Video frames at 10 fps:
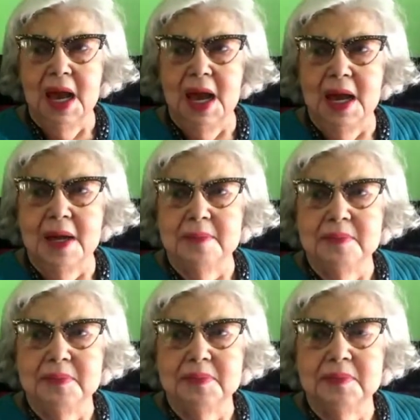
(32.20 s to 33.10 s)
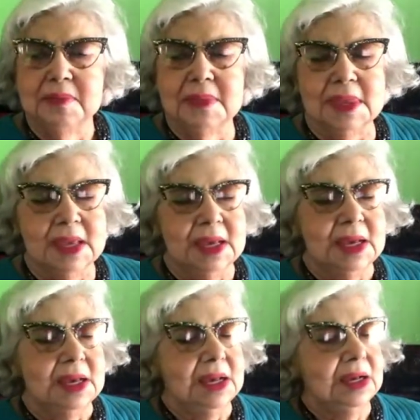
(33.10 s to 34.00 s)
Um,
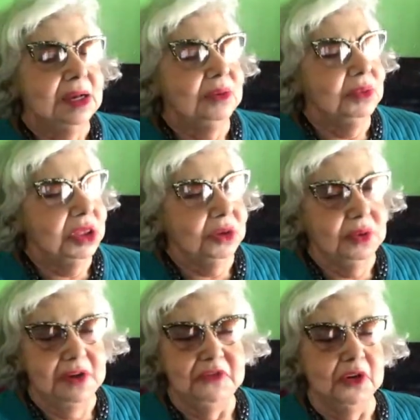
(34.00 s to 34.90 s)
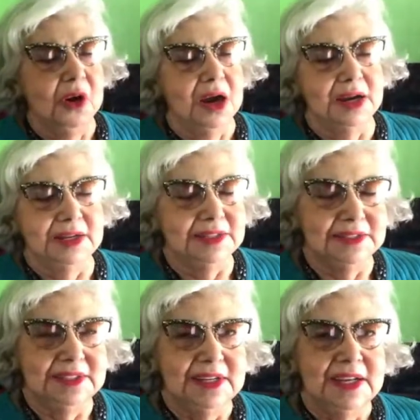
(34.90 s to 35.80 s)
with a grateful heart.
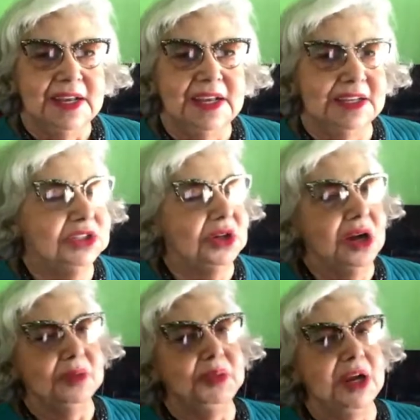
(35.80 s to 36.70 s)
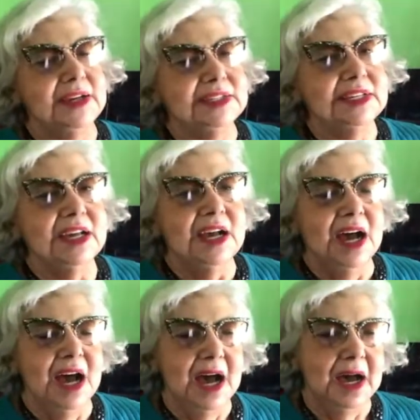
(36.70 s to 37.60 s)
Song of praise.
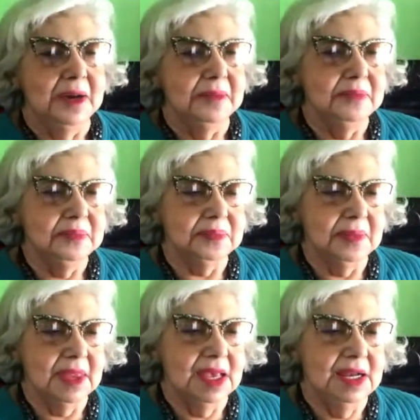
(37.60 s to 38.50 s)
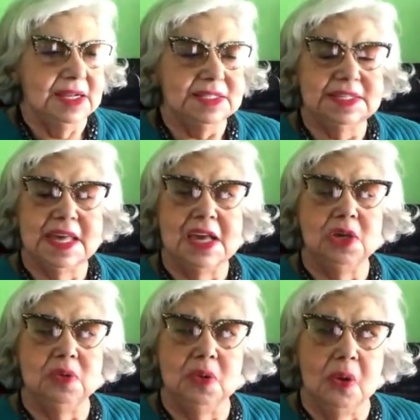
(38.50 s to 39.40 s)
Um, it is
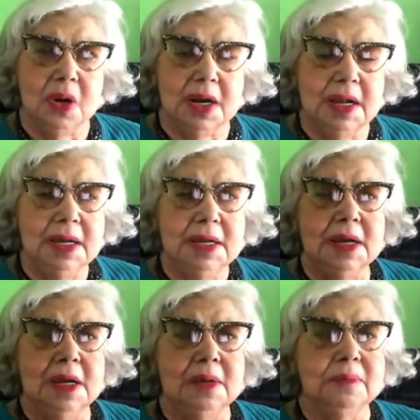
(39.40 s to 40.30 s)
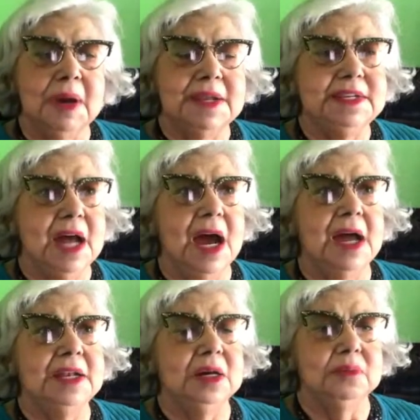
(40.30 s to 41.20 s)
Thank You, Lord by
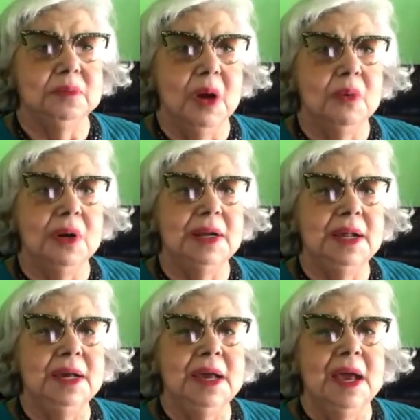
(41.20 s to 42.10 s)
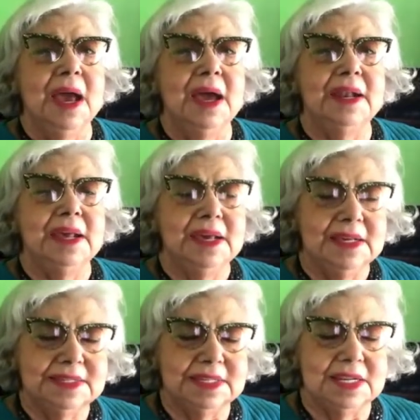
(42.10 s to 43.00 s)
Don Moen. And
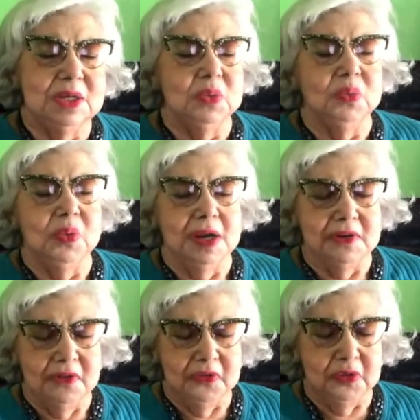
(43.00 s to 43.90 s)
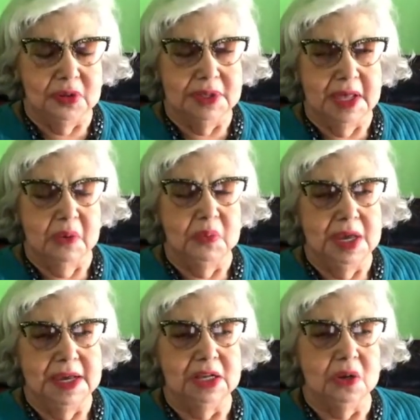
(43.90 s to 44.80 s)
isn't it wonderful that
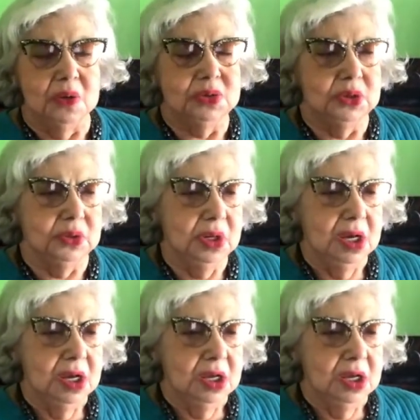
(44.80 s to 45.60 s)
we can go to